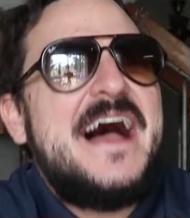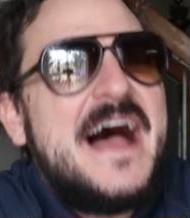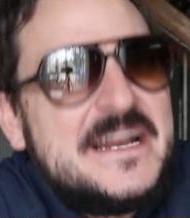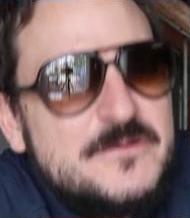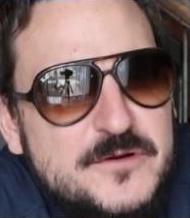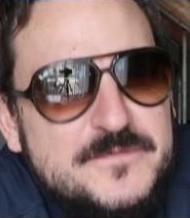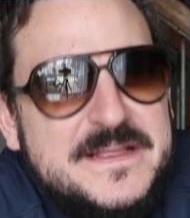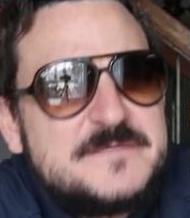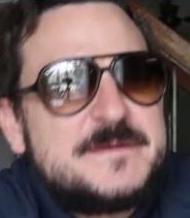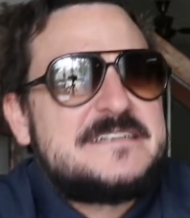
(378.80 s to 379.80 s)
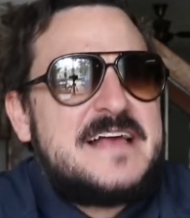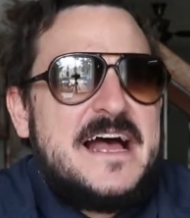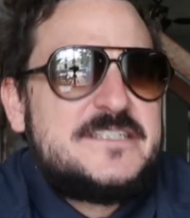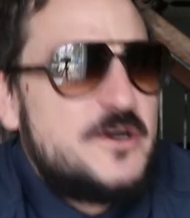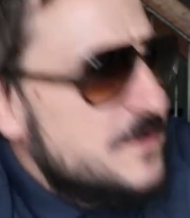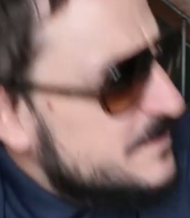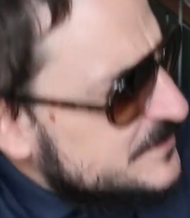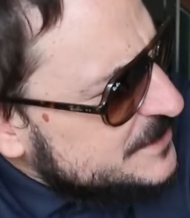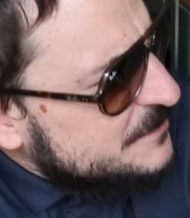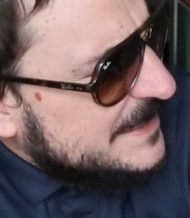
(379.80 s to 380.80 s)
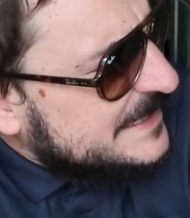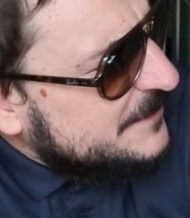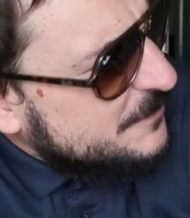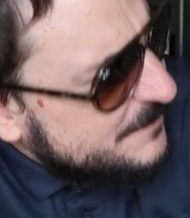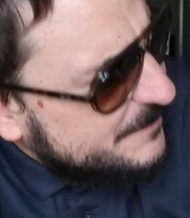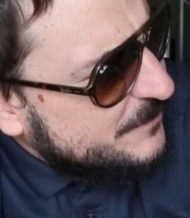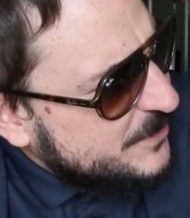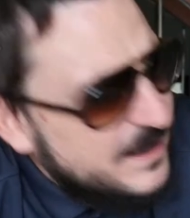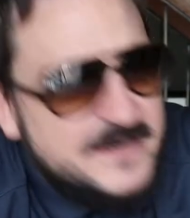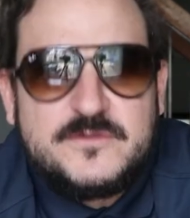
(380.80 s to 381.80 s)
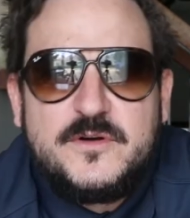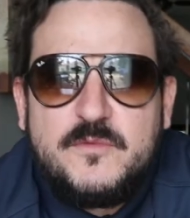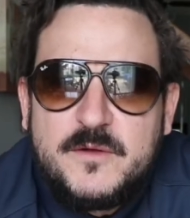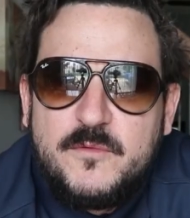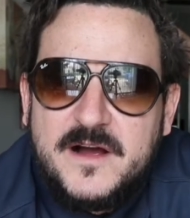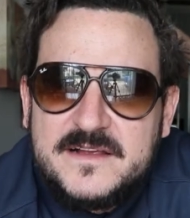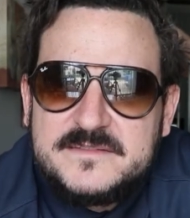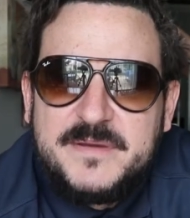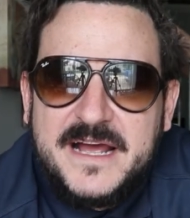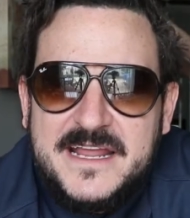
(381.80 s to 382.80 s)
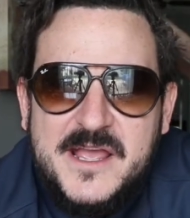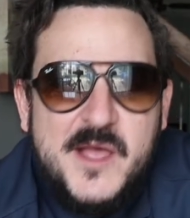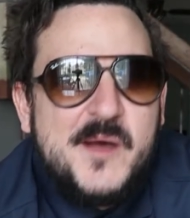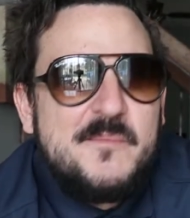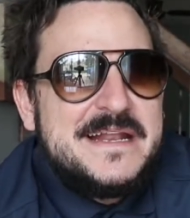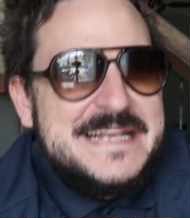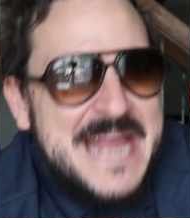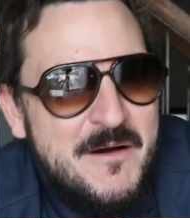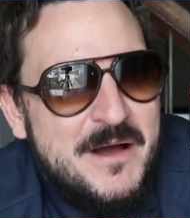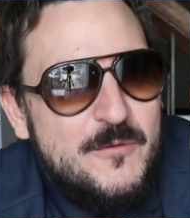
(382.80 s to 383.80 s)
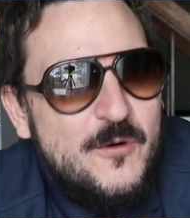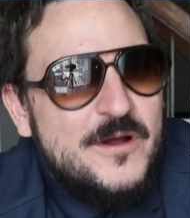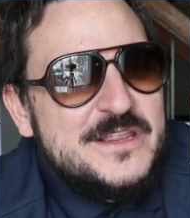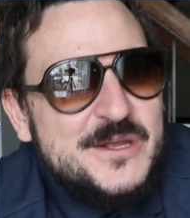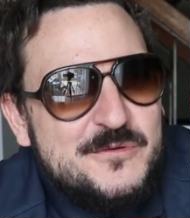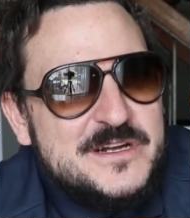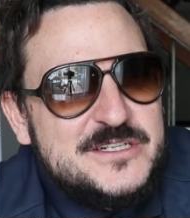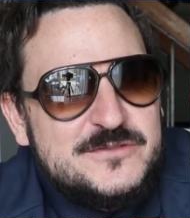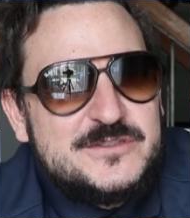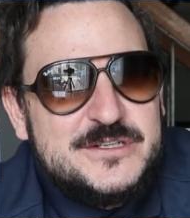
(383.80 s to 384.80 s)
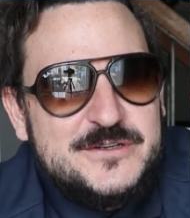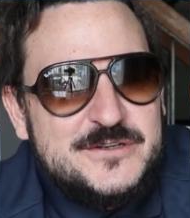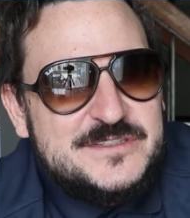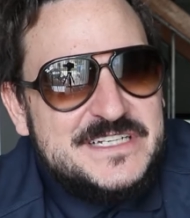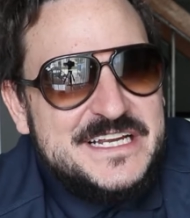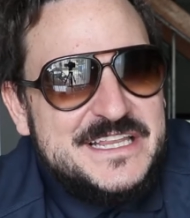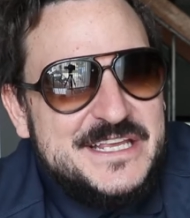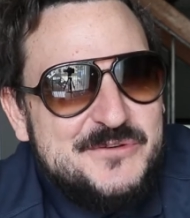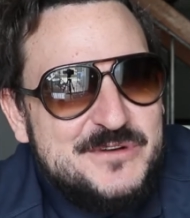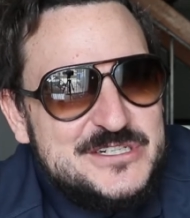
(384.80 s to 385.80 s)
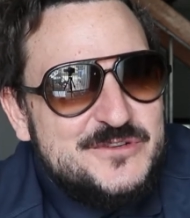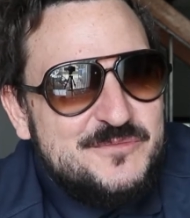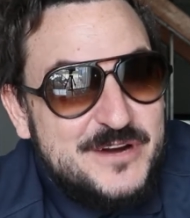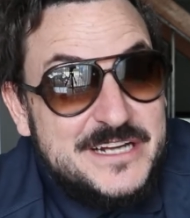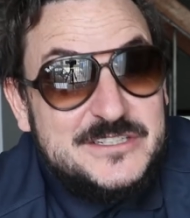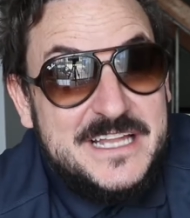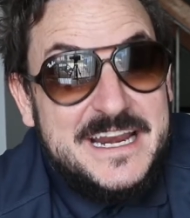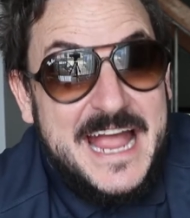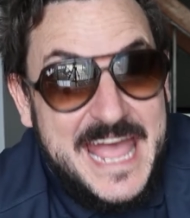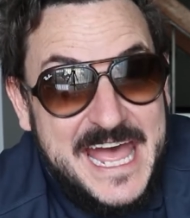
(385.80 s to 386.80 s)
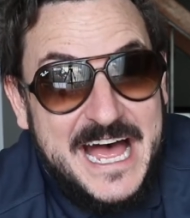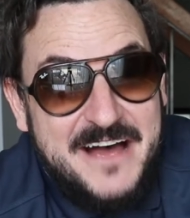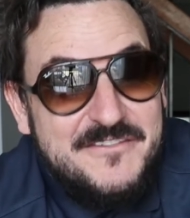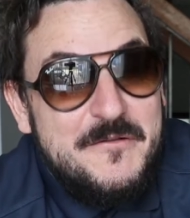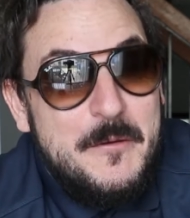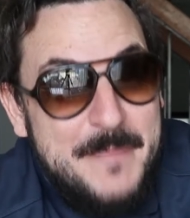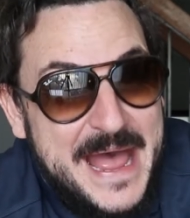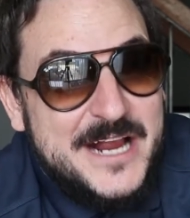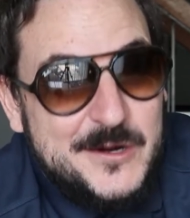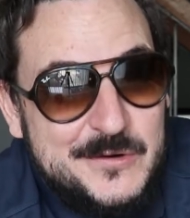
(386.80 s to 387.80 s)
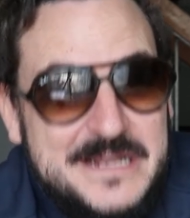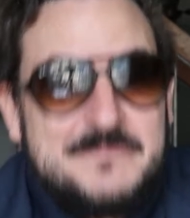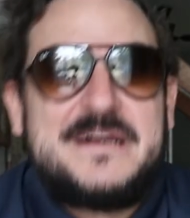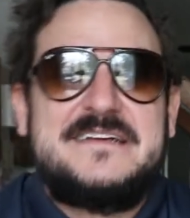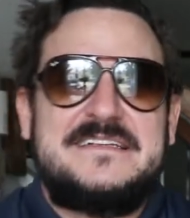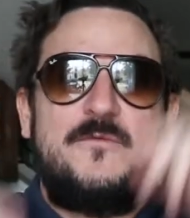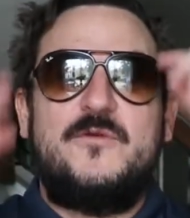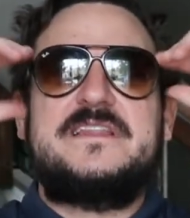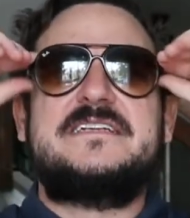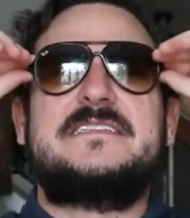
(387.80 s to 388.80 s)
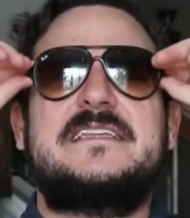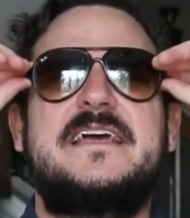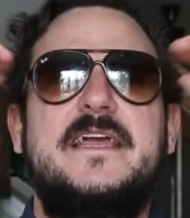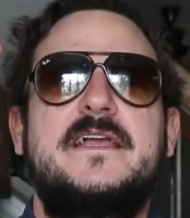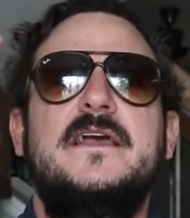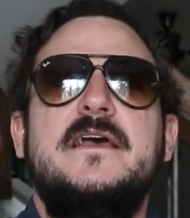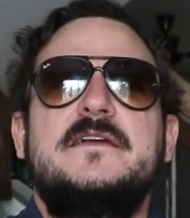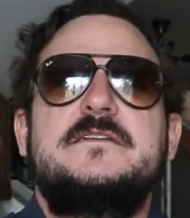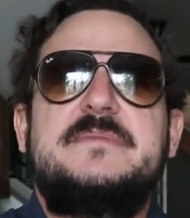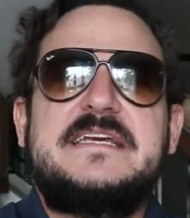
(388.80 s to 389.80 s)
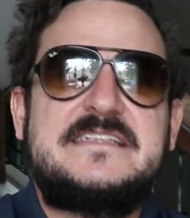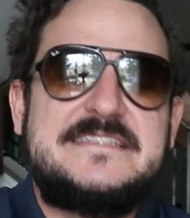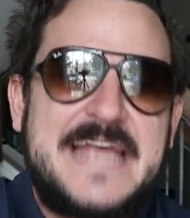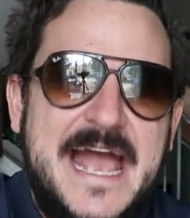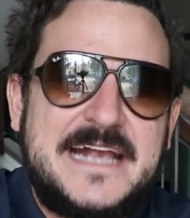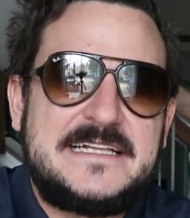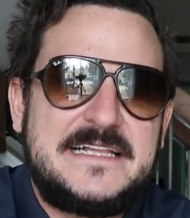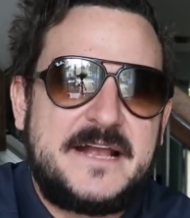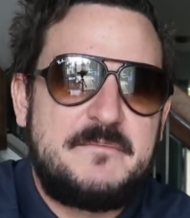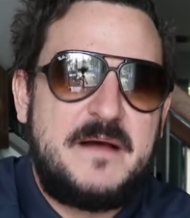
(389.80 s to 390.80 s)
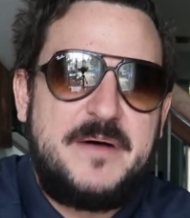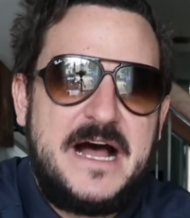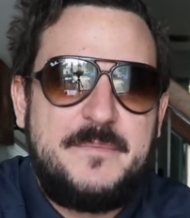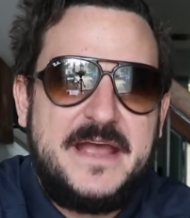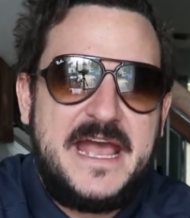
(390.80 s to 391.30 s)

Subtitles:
I don't know if that's because I told him to. I can't remember. I don't know what it was. But now I want the original tuners in the original bridge that I have back on it, because I want this thing to be exactly like my Papa